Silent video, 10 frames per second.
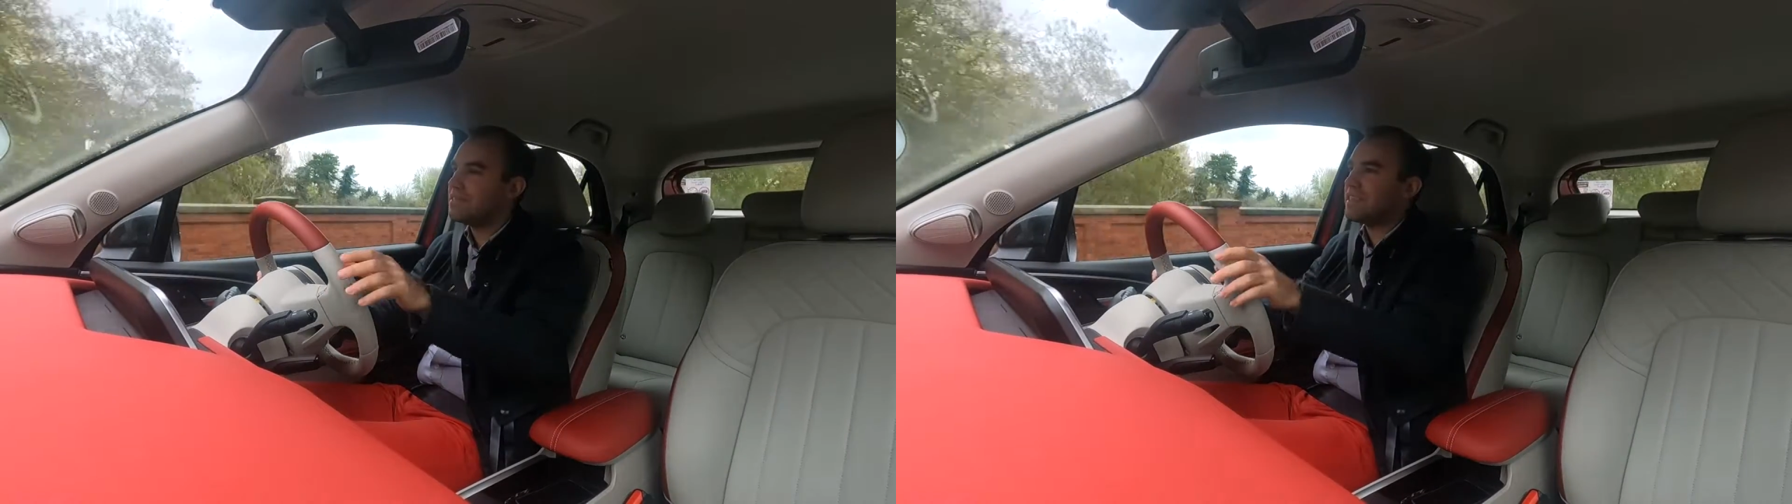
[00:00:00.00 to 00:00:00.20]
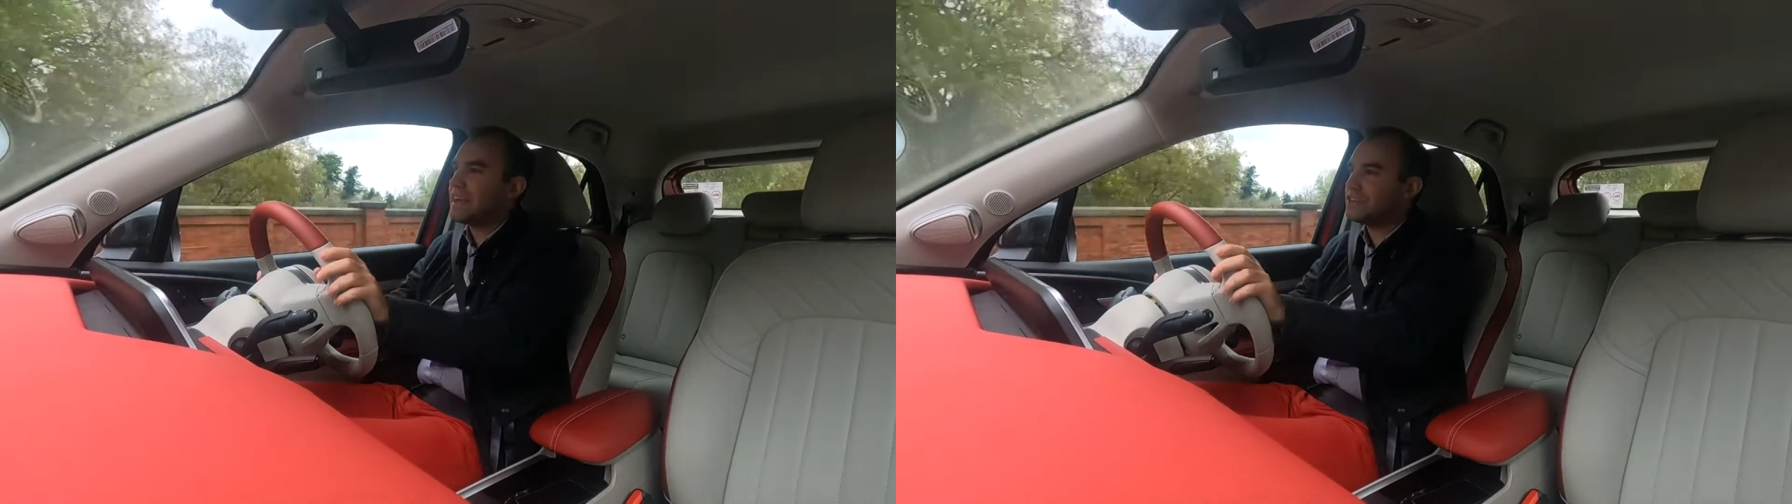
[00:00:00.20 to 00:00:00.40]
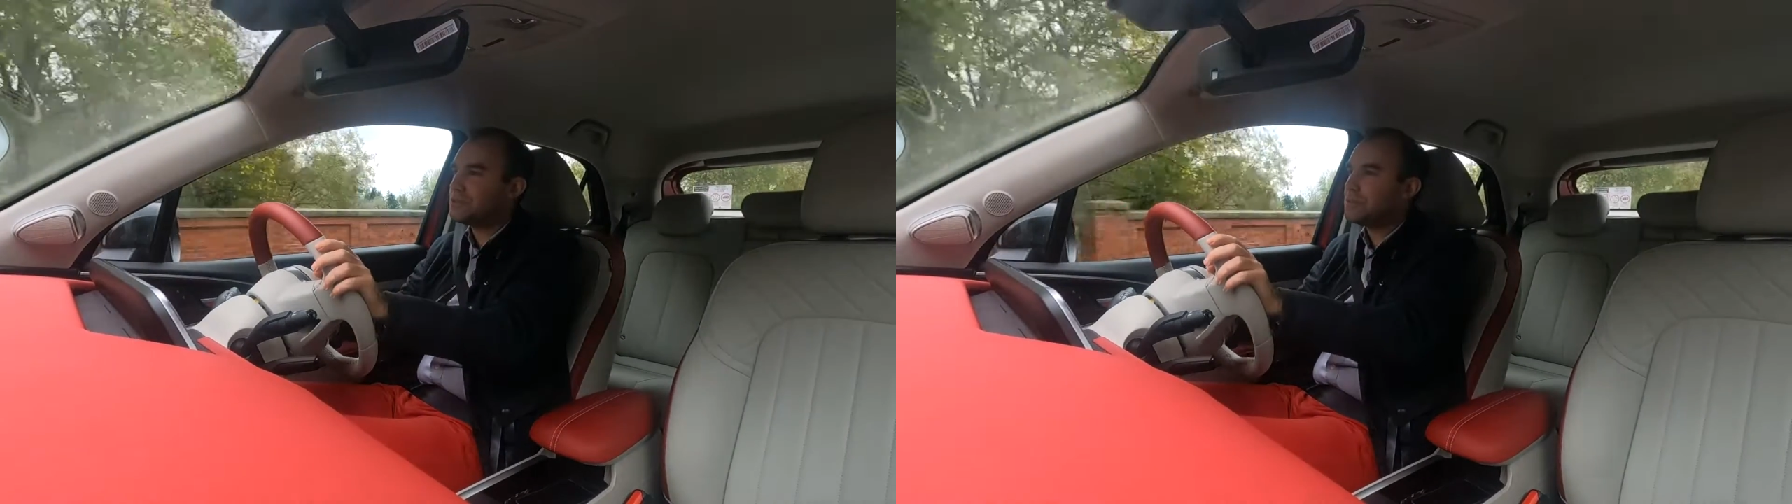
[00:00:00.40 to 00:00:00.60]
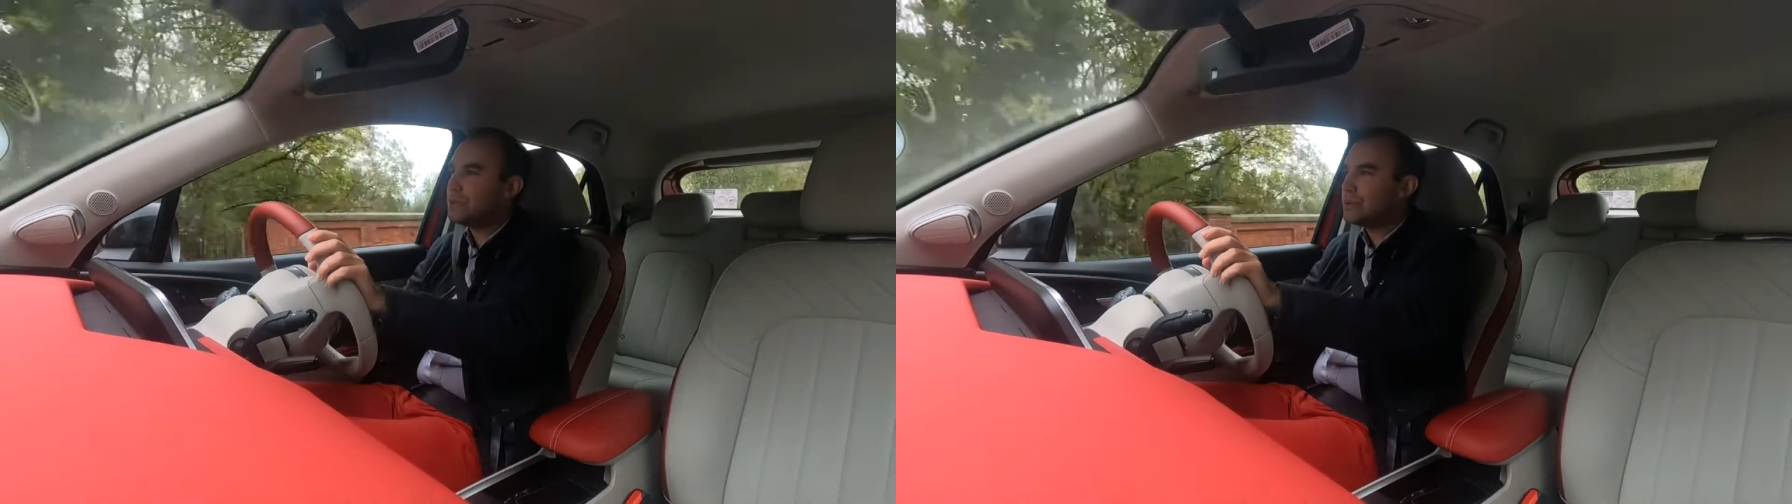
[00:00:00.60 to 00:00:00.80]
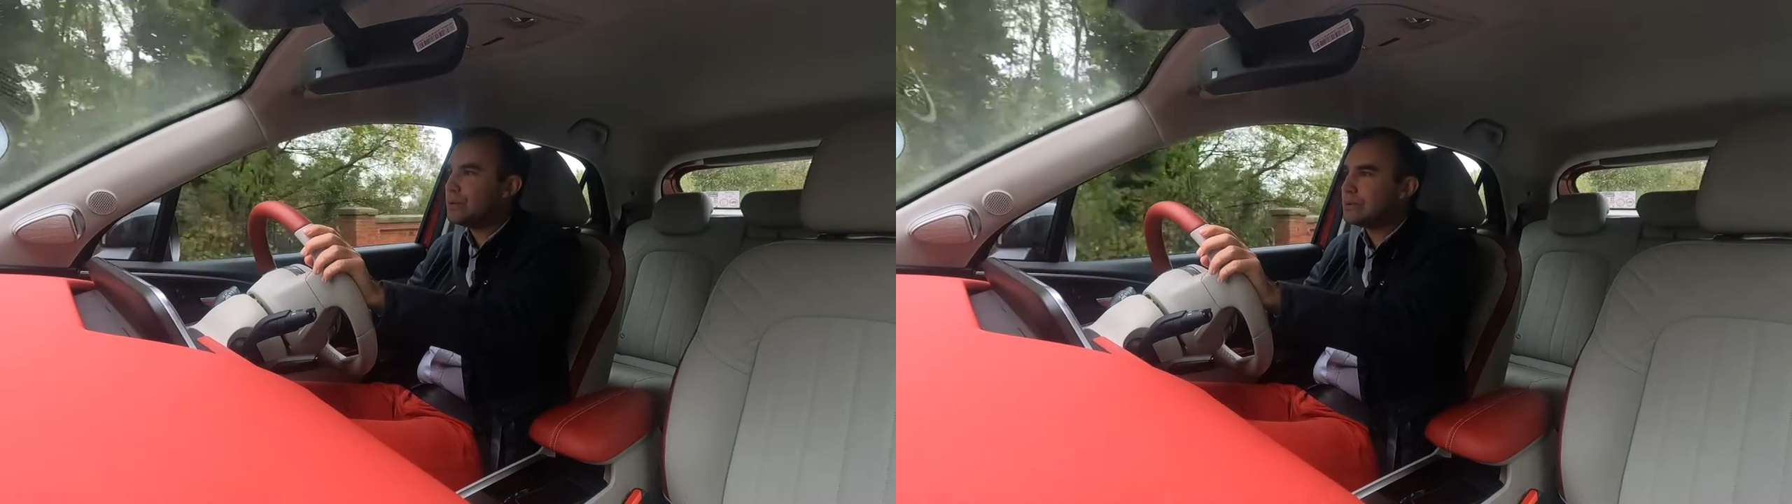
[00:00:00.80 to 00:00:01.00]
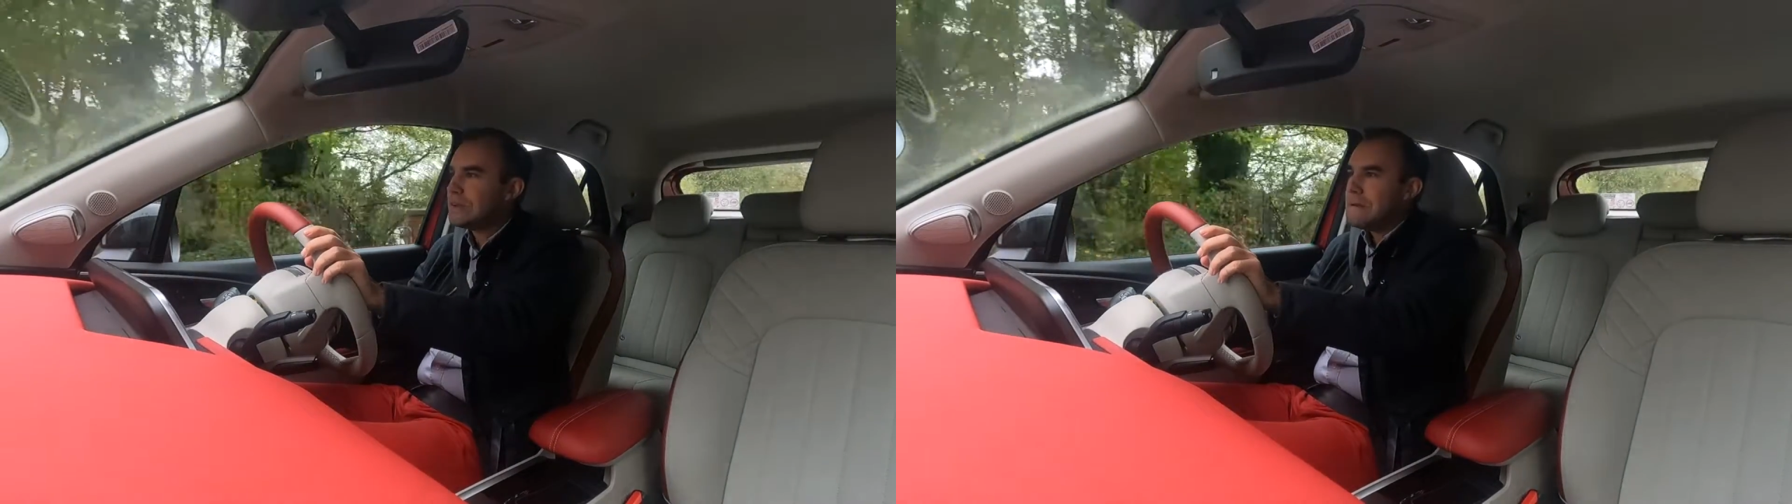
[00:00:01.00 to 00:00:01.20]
dashboard.